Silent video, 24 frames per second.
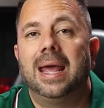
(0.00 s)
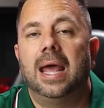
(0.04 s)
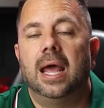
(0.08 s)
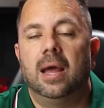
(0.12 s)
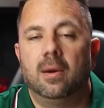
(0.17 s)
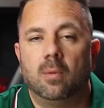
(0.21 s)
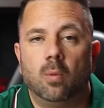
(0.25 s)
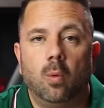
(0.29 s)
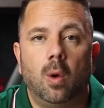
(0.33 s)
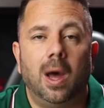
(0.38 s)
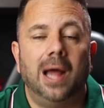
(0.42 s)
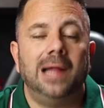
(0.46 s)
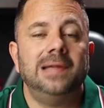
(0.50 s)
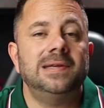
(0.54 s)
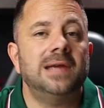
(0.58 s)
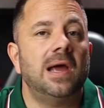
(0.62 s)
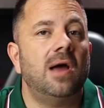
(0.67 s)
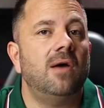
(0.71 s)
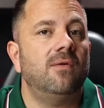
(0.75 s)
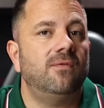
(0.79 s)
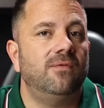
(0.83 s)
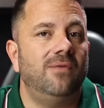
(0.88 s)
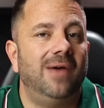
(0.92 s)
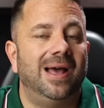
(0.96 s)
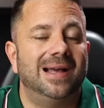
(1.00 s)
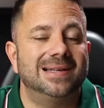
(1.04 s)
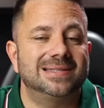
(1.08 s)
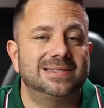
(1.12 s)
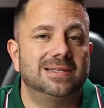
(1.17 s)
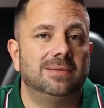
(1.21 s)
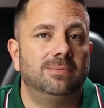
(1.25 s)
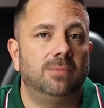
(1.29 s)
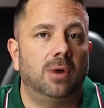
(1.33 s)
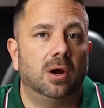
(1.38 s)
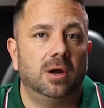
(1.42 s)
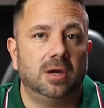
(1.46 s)
And watch how
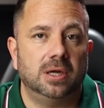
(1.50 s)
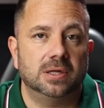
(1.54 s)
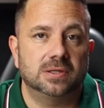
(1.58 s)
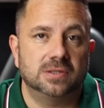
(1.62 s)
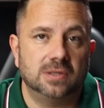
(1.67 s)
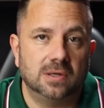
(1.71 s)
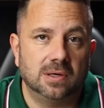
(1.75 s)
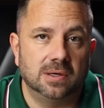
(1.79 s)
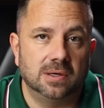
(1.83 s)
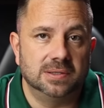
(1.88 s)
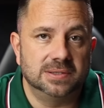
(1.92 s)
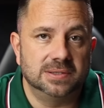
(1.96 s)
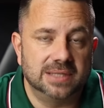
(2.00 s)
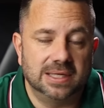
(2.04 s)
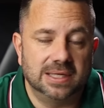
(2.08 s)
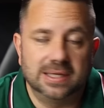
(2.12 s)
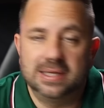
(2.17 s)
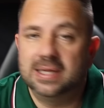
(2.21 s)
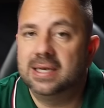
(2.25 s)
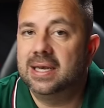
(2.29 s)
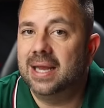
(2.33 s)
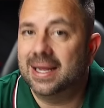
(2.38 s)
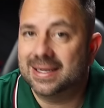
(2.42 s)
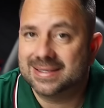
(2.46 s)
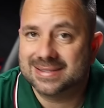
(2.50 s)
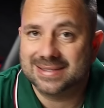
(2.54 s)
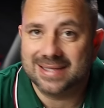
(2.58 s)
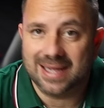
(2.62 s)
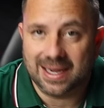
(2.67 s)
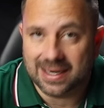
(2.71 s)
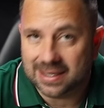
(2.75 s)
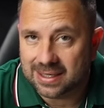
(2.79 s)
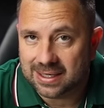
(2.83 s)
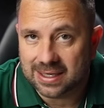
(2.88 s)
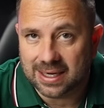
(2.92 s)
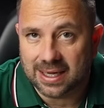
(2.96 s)
fast the market turns in the next
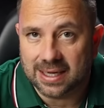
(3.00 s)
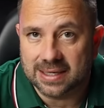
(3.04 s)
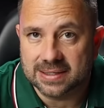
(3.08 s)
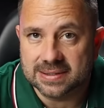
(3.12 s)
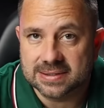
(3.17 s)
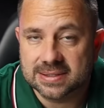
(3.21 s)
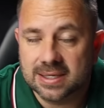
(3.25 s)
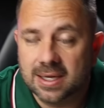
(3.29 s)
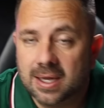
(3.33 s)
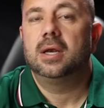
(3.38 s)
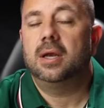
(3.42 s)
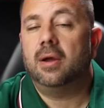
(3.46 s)
90 days.